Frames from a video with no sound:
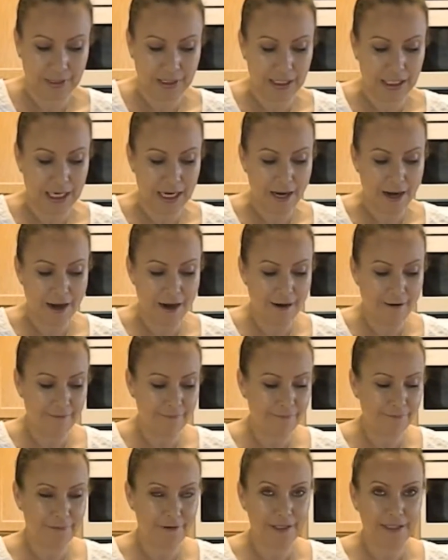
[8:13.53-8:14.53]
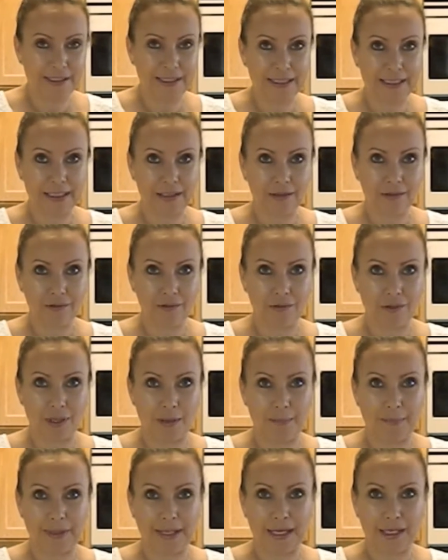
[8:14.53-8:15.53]
Every single
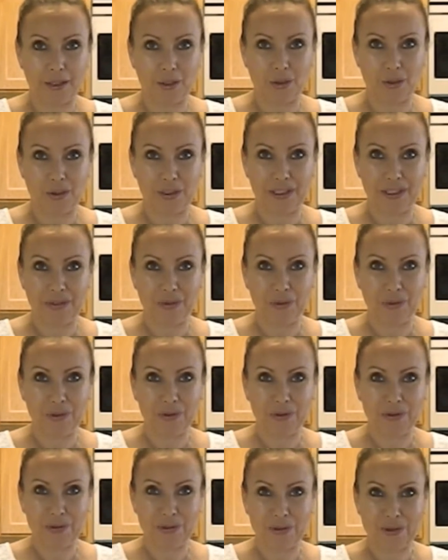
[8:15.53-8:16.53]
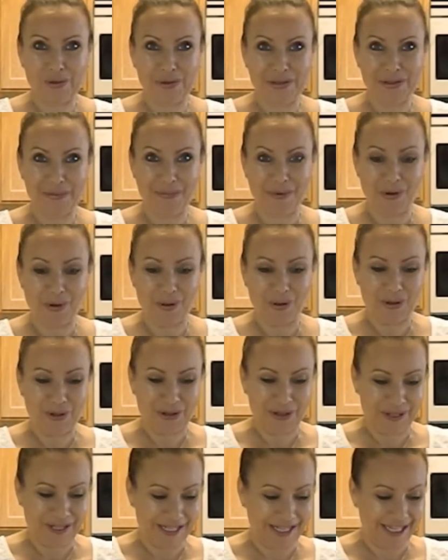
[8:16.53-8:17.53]
drop of that coconut oil go in the bowl.
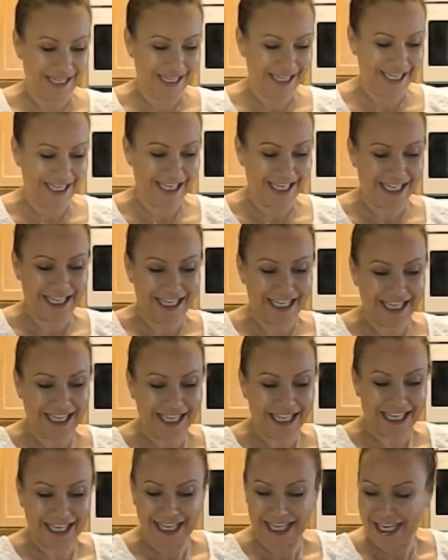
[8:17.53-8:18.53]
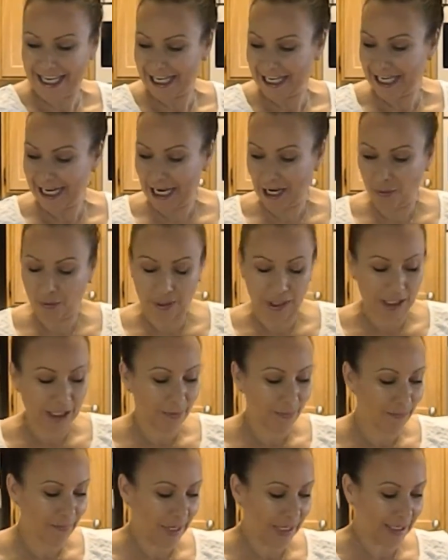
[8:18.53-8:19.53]
And now we're going to
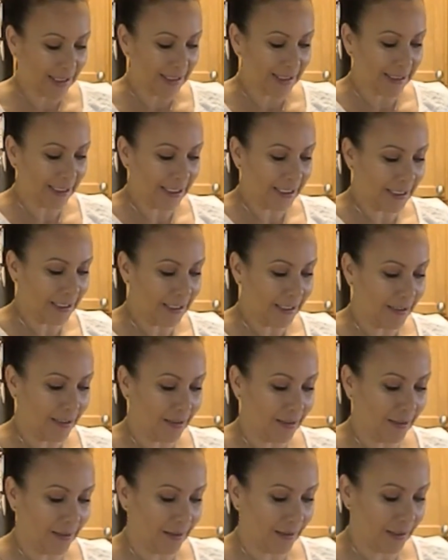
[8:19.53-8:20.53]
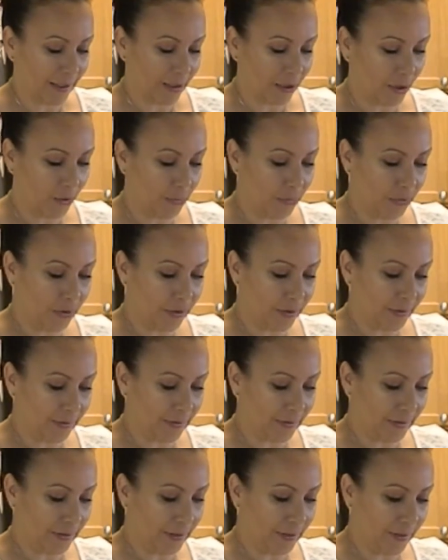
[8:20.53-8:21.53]
mix it. I hope you can
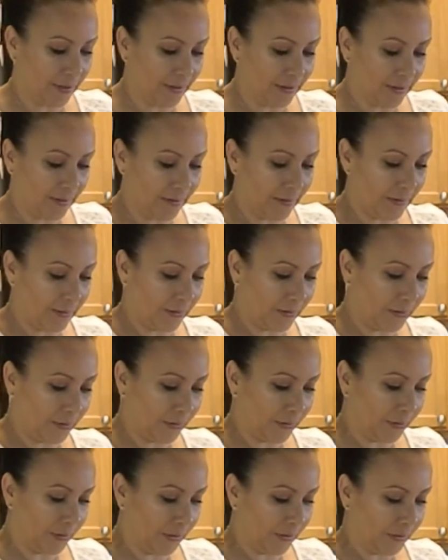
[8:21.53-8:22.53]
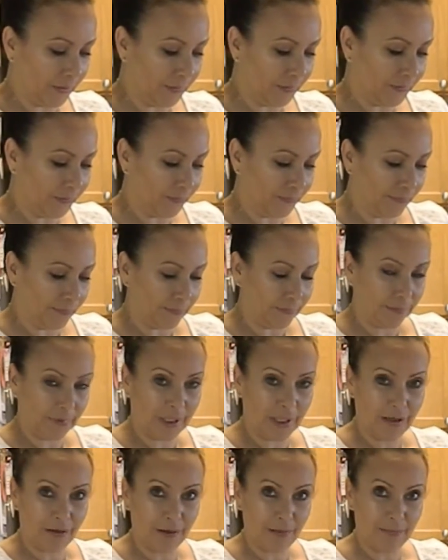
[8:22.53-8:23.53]
see this,
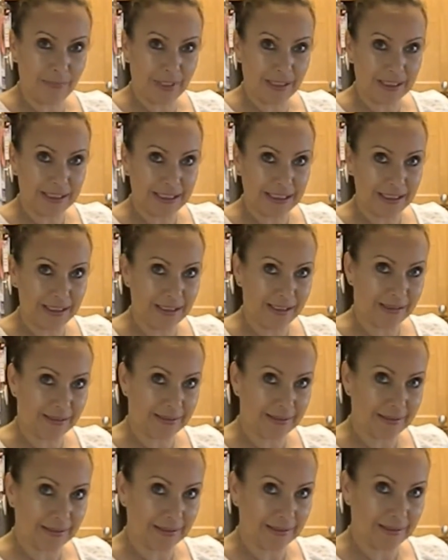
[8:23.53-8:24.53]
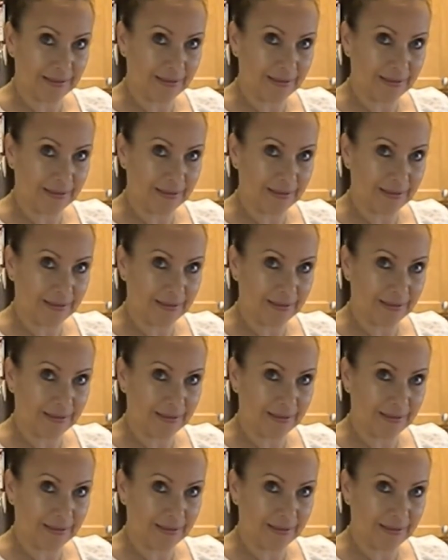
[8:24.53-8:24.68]
how I'm mixing this.